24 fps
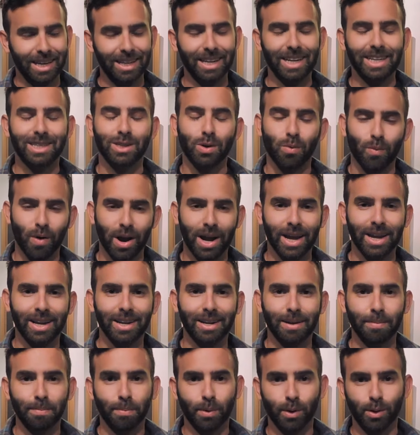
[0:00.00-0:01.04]
He liked to
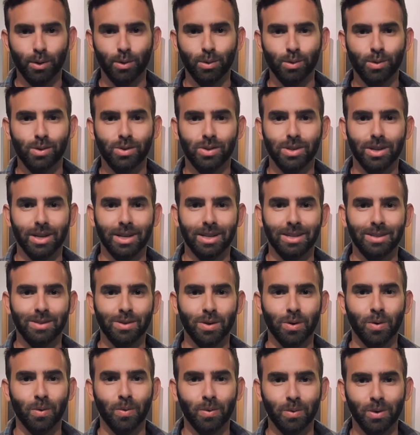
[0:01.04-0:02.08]
write and produce, and
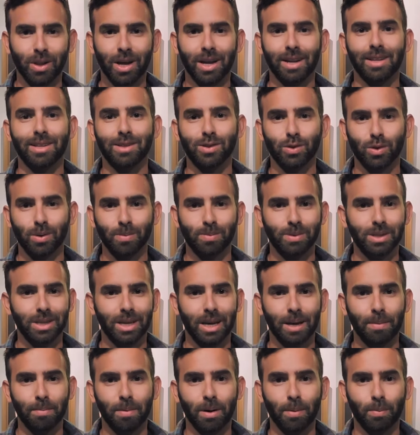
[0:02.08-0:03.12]
so a lot of the scripts he
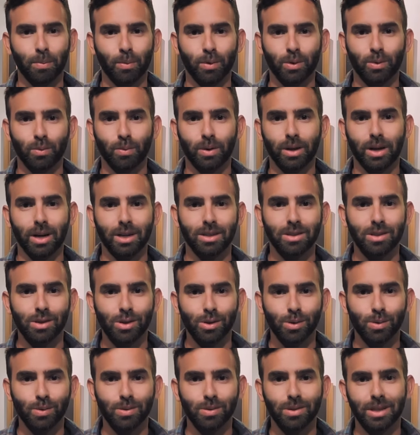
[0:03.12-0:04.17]
came up with we got to
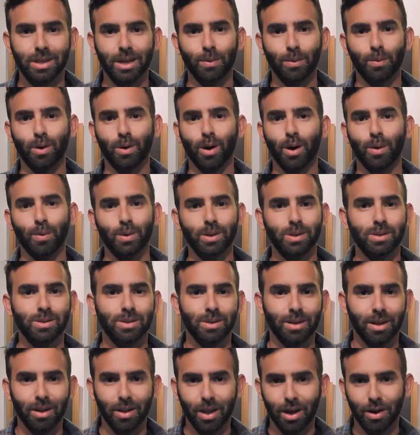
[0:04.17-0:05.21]
use, and they were always
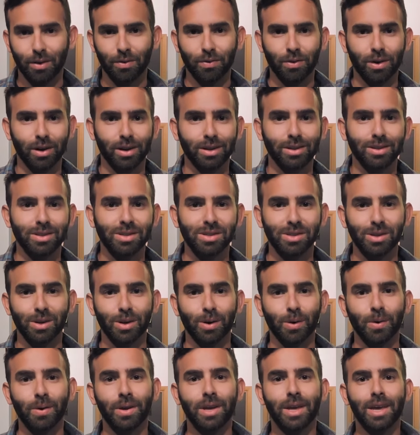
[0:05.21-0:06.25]
a lot of fun.
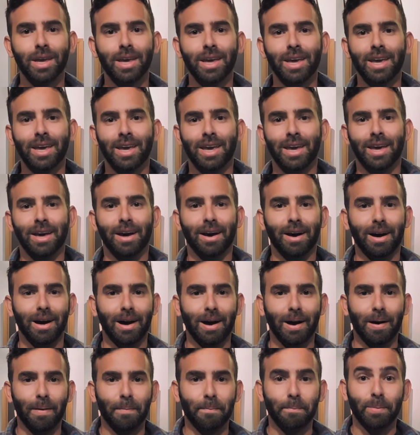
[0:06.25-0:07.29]
So,
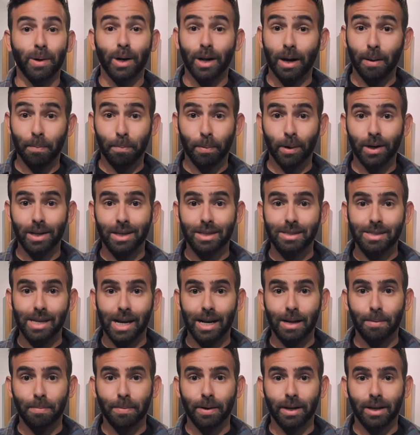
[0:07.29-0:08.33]
um, but I'm pretty
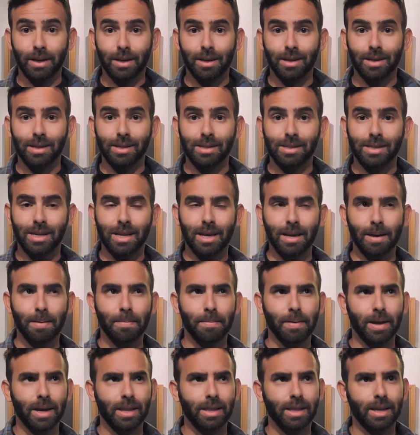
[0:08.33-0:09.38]
excited because
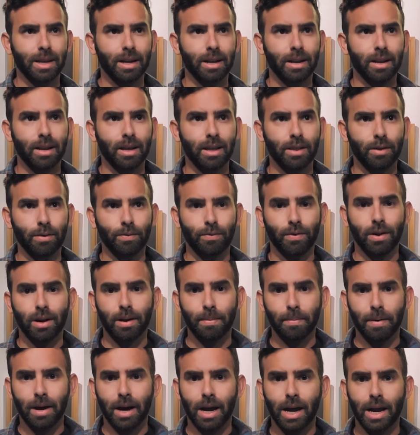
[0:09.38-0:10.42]
him and then another friend
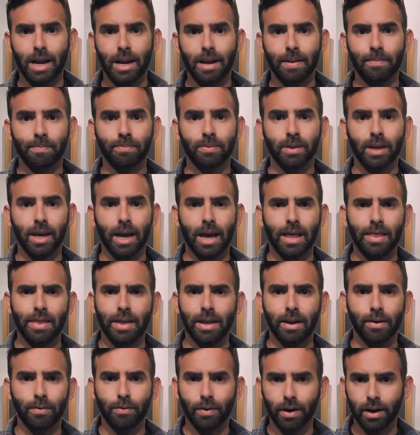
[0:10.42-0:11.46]
of mine and
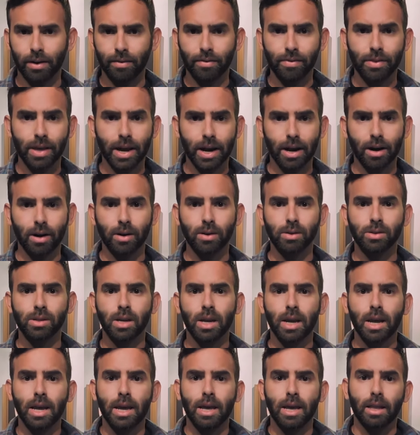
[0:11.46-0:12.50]
then a friend of theirs
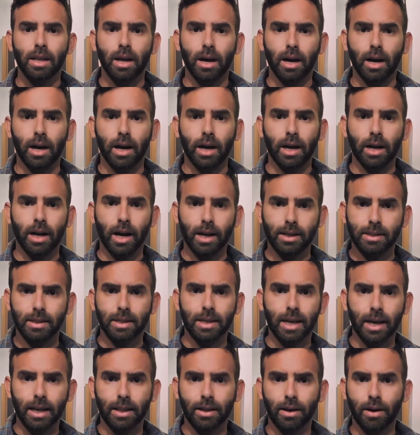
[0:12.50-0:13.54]
uh, got
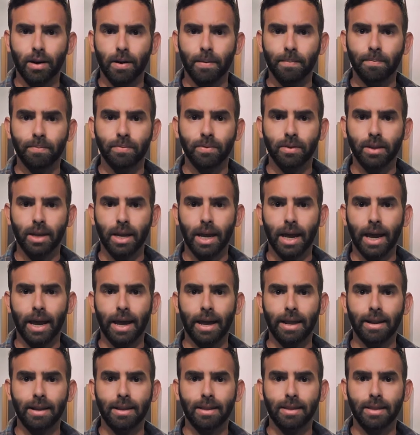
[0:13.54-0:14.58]
together
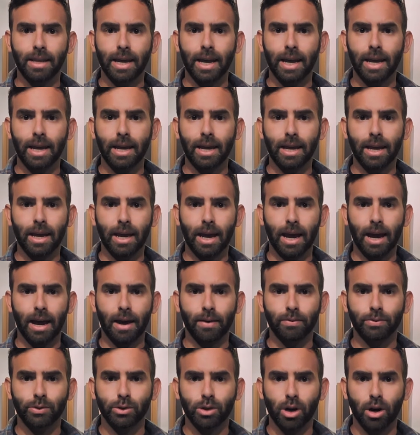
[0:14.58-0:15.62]
and they
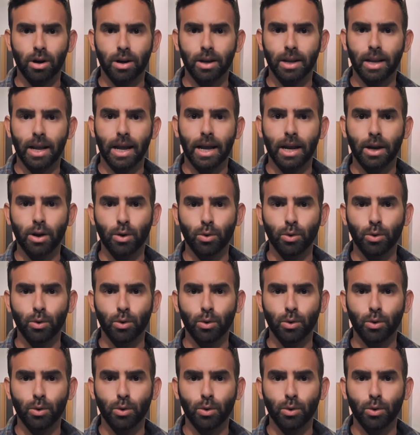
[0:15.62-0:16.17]
have started a